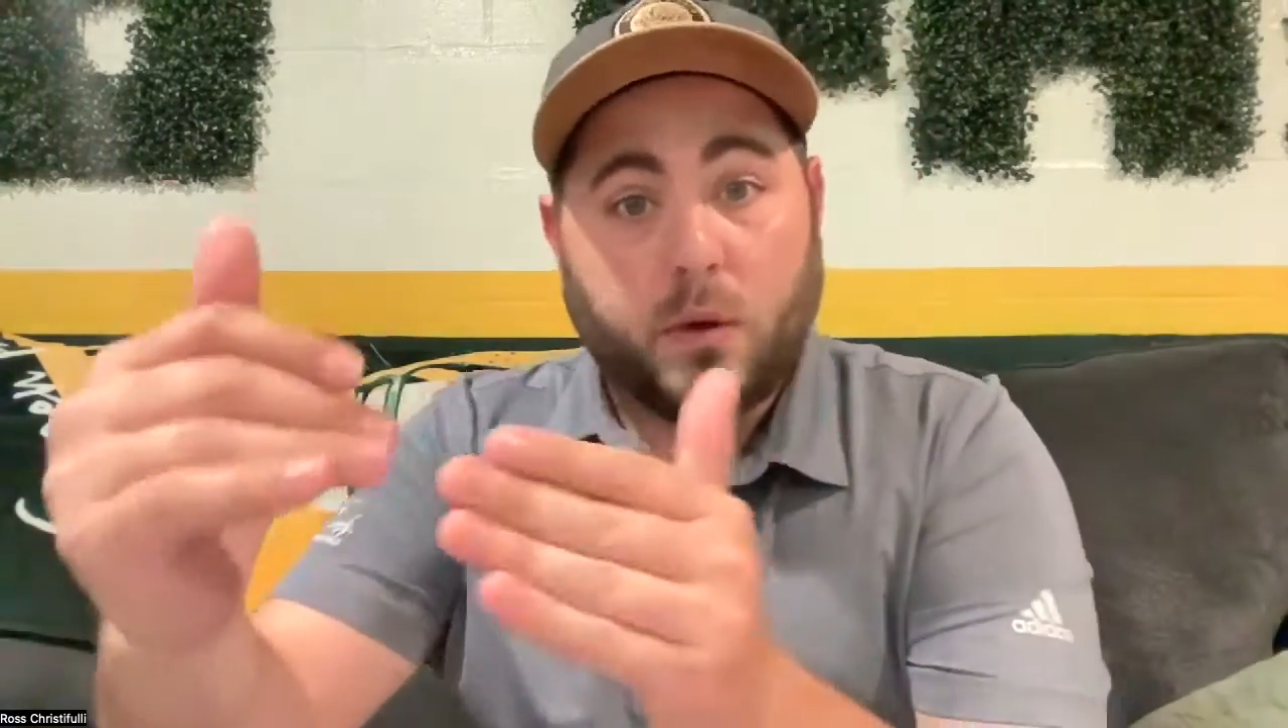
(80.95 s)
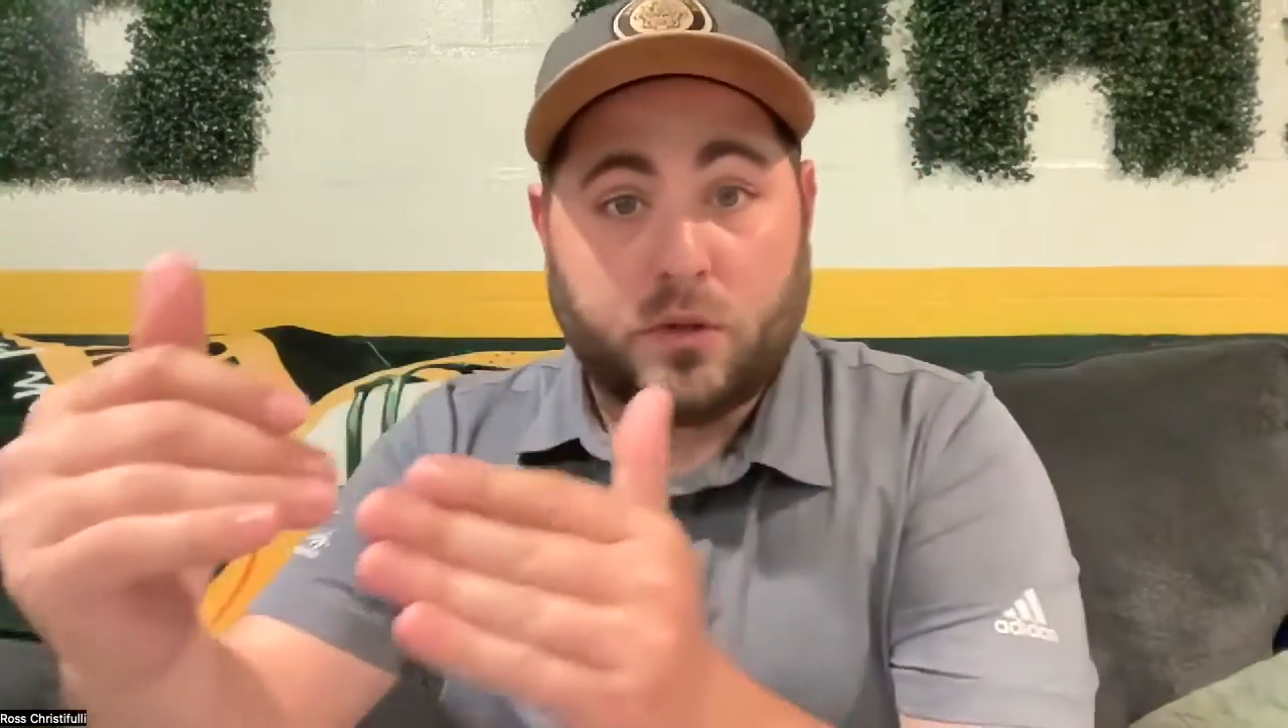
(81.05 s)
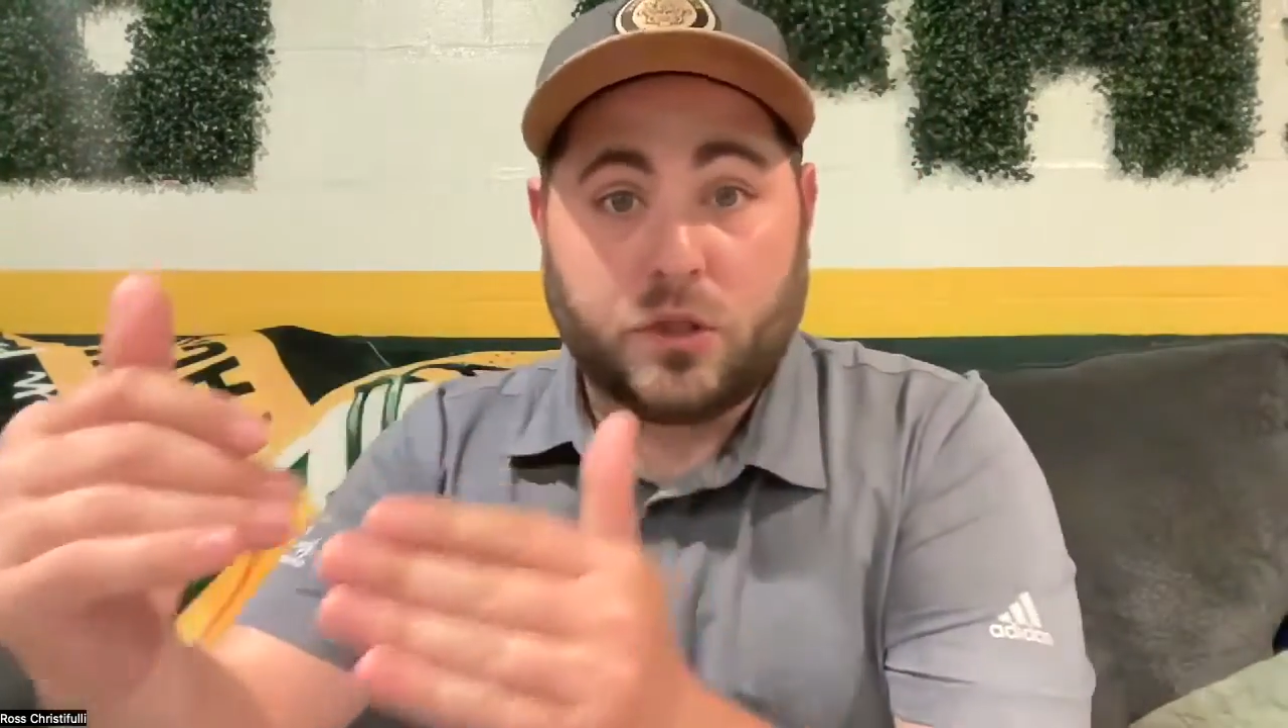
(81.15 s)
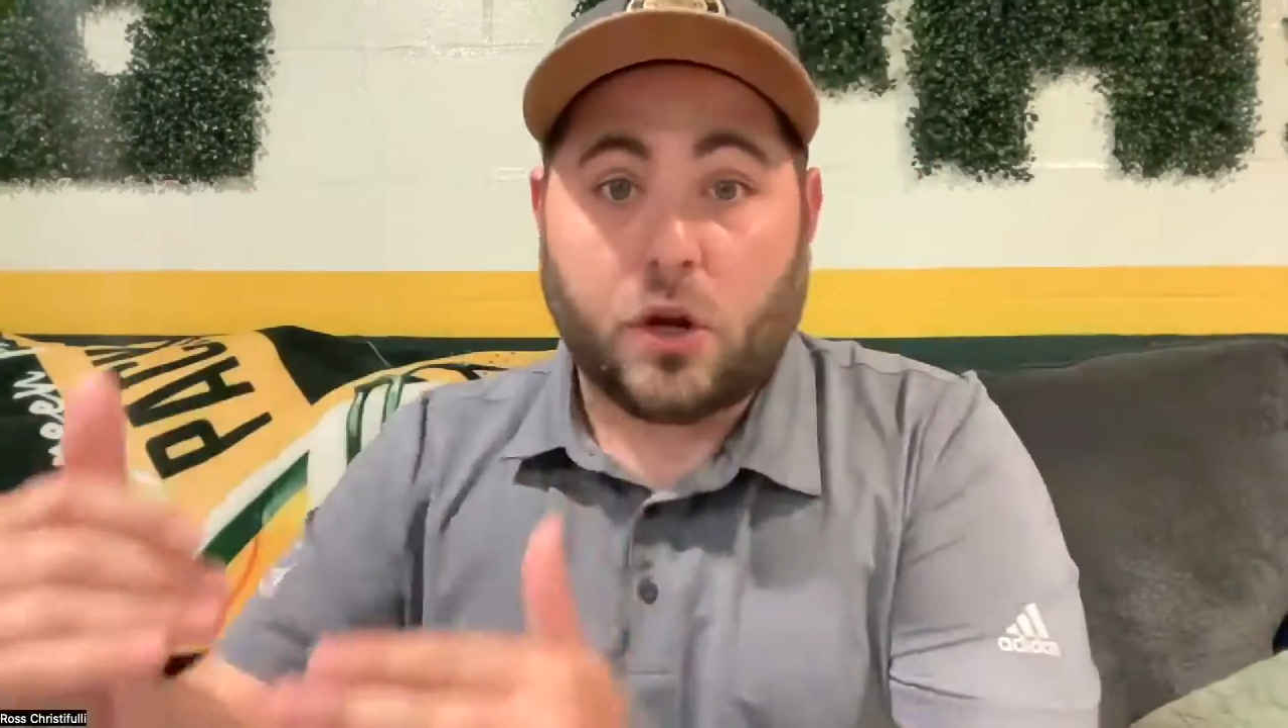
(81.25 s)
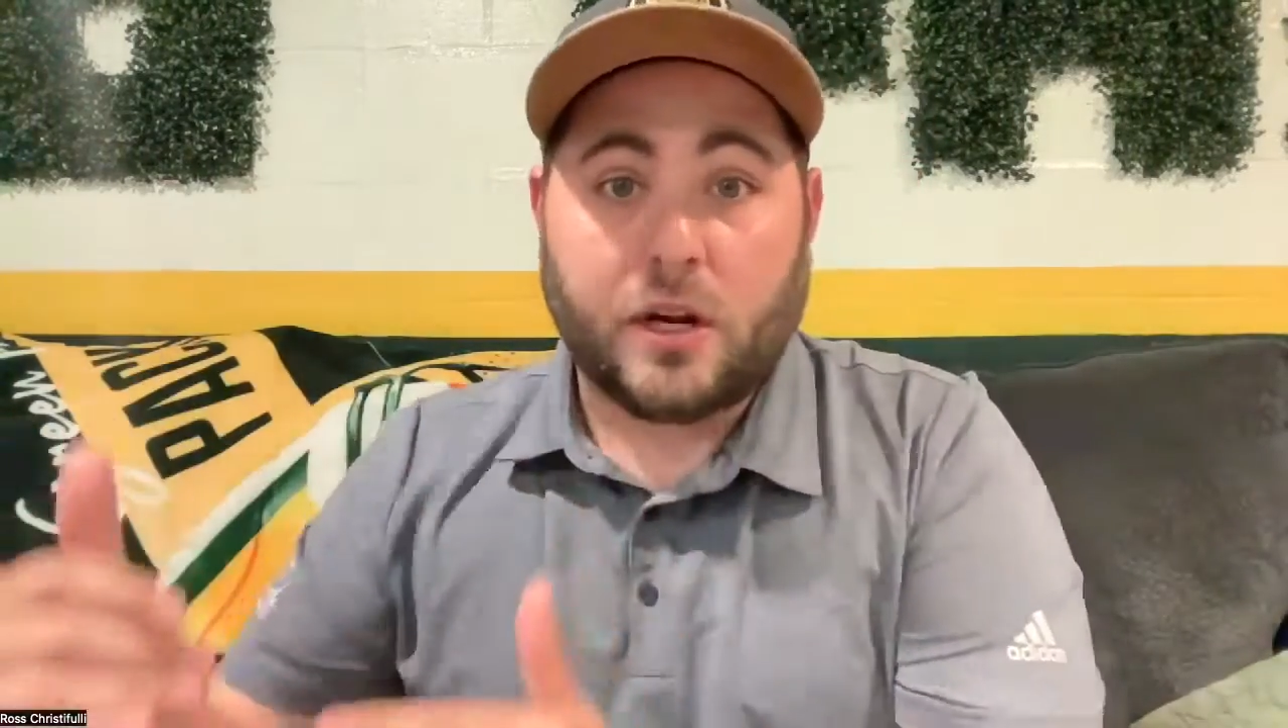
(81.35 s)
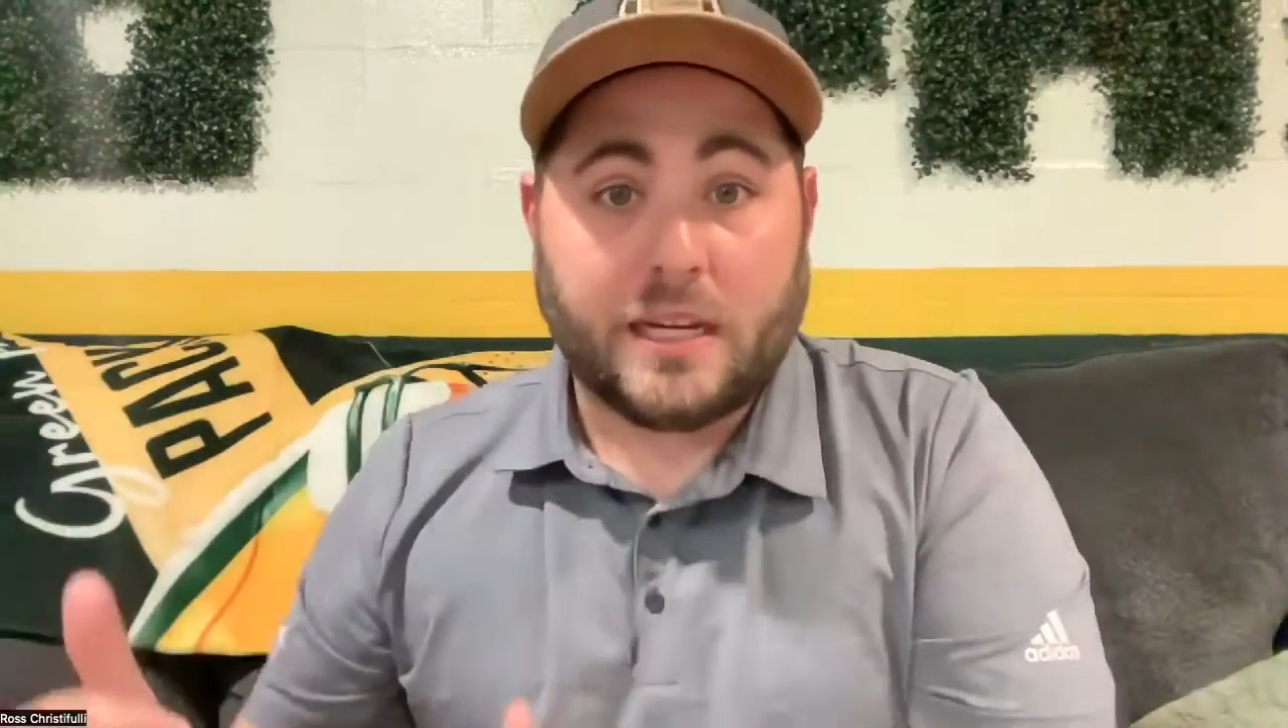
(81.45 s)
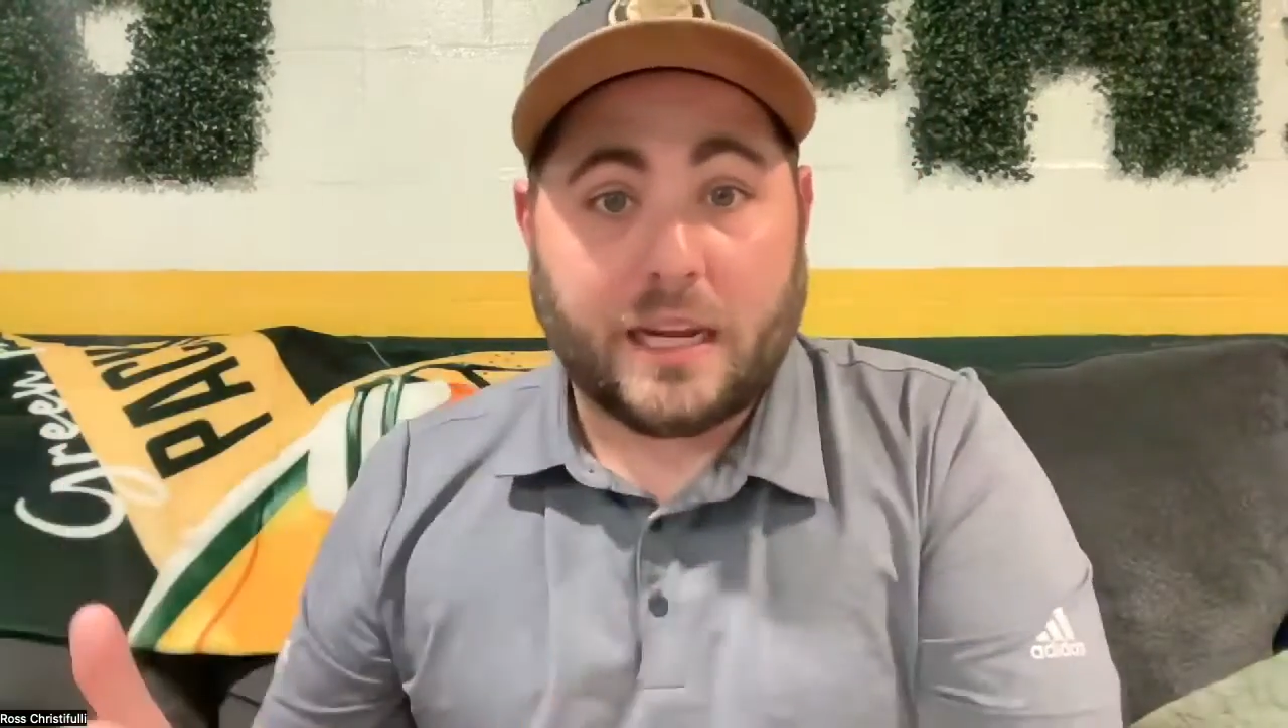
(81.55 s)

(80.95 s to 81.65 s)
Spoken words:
was starting to